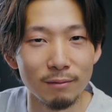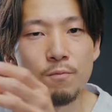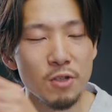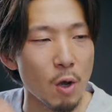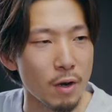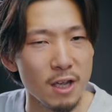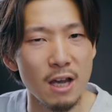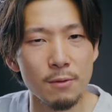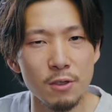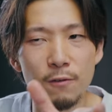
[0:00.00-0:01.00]
So when it
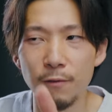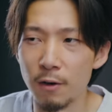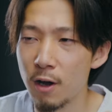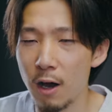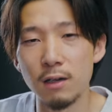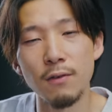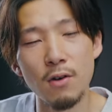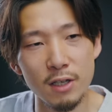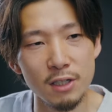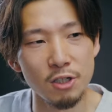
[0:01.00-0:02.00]
comes to photo
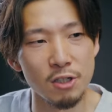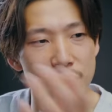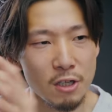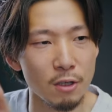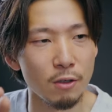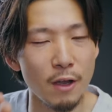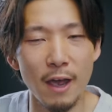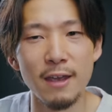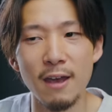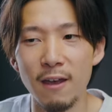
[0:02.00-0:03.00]
autofocus, just single
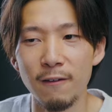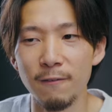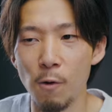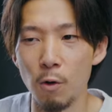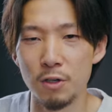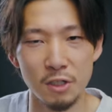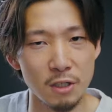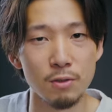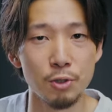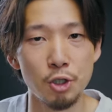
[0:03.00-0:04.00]
AF for
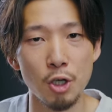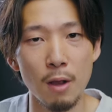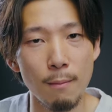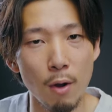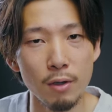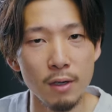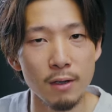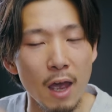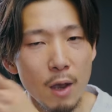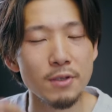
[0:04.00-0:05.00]
single shot mode,
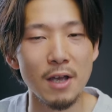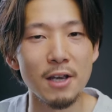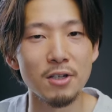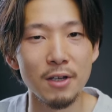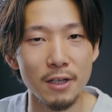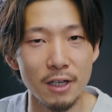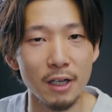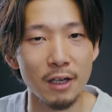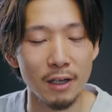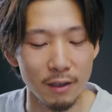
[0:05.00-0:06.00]
it was actually good.